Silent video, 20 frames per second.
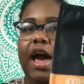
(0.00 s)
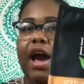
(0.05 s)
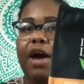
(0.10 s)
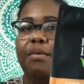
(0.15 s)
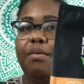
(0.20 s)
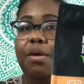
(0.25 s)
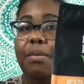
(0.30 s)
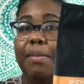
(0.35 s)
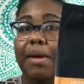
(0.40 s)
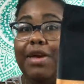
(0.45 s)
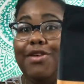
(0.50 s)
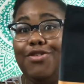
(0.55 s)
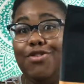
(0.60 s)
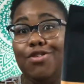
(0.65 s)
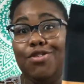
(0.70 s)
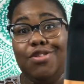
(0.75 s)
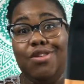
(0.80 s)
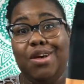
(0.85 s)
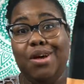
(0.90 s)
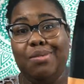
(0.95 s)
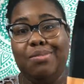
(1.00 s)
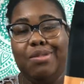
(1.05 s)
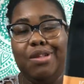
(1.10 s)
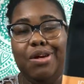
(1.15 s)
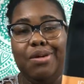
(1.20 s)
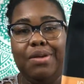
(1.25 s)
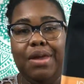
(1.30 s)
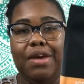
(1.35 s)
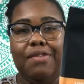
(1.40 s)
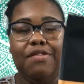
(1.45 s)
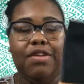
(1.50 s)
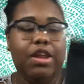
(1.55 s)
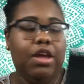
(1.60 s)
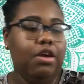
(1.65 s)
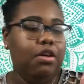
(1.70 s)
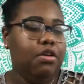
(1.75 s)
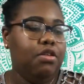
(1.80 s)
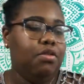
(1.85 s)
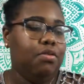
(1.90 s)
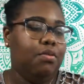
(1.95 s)
I will make sure to upload that
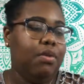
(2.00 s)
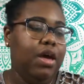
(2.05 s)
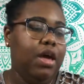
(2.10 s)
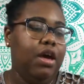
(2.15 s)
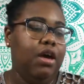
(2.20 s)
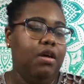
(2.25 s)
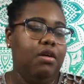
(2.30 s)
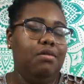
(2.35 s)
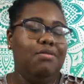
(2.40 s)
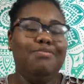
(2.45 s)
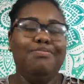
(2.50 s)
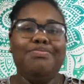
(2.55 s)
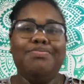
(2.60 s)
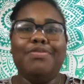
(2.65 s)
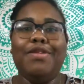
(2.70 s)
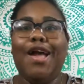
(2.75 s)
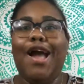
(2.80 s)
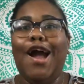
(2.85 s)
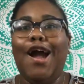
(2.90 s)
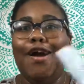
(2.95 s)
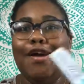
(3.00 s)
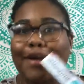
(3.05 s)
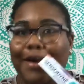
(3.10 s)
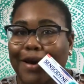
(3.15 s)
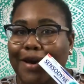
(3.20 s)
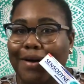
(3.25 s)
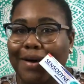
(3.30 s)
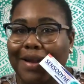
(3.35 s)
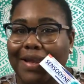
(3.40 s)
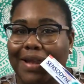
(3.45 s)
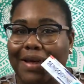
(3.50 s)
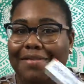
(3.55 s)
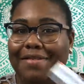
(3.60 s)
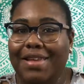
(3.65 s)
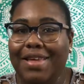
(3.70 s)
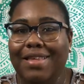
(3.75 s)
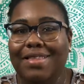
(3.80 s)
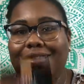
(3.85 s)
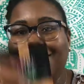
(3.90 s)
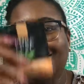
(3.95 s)
video as well. I already know I love
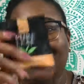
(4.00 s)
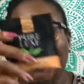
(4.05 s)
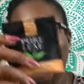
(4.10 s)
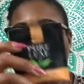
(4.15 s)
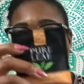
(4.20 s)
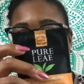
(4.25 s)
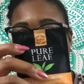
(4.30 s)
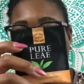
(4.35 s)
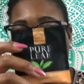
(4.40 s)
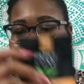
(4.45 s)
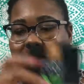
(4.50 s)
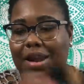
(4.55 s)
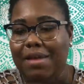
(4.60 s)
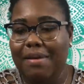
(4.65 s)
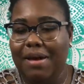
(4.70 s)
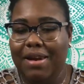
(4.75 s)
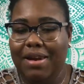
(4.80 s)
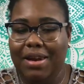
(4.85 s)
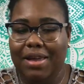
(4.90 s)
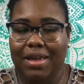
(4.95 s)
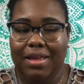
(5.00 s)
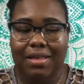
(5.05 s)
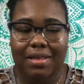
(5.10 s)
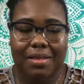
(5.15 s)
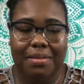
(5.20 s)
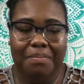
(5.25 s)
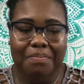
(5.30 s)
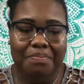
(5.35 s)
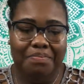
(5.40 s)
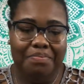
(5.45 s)
this, so we'll find out about this.